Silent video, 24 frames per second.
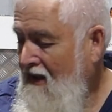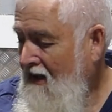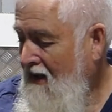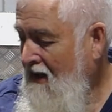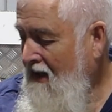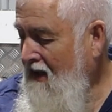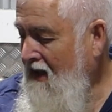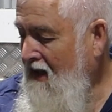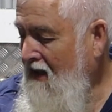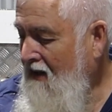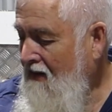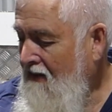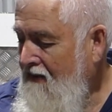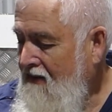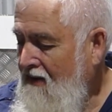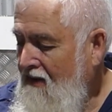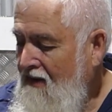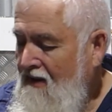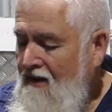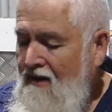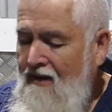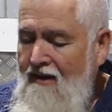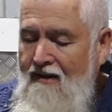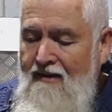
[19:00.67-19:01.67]
And then I thought,
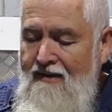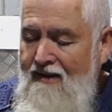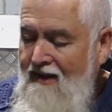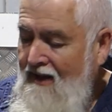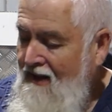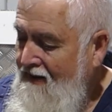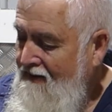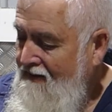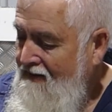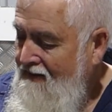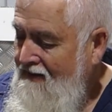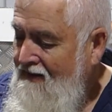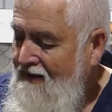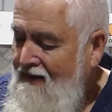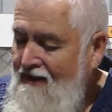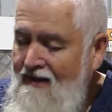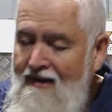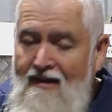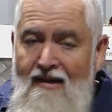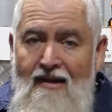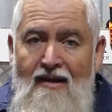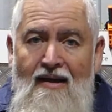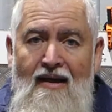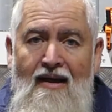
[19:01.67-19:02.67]
oh, here
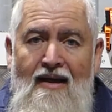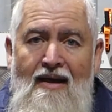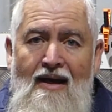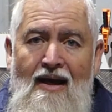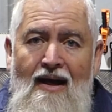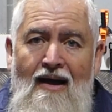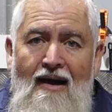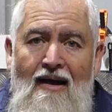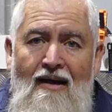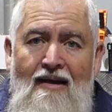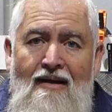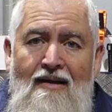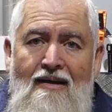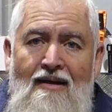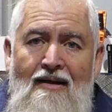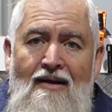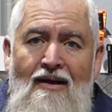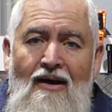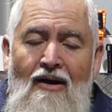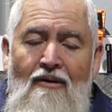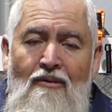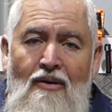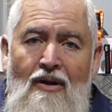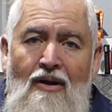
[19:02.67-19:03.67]
you are.
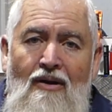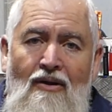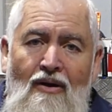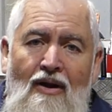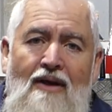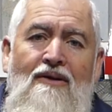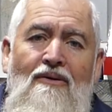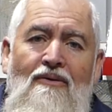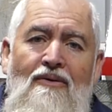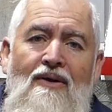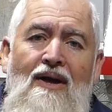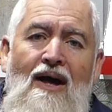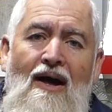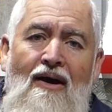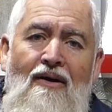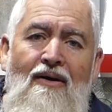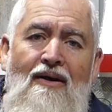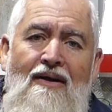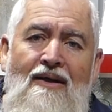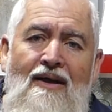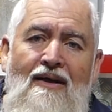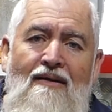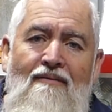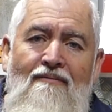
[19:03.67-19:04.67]
I would have liked to have known
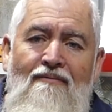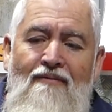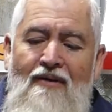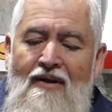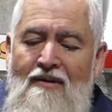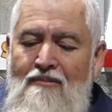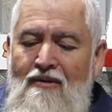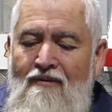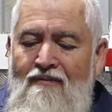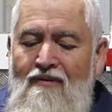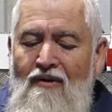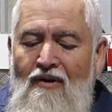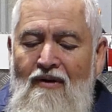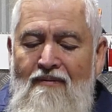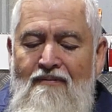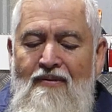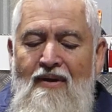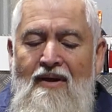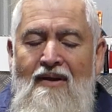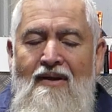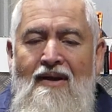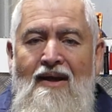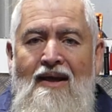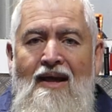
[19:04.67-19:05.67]
it didn't fit before I
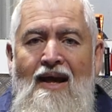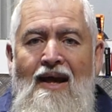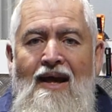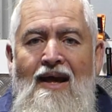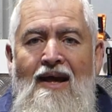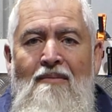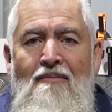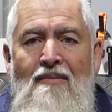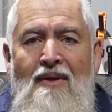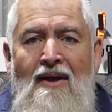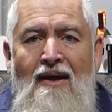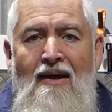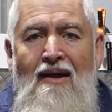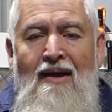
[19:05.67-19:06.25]
fitted the cam.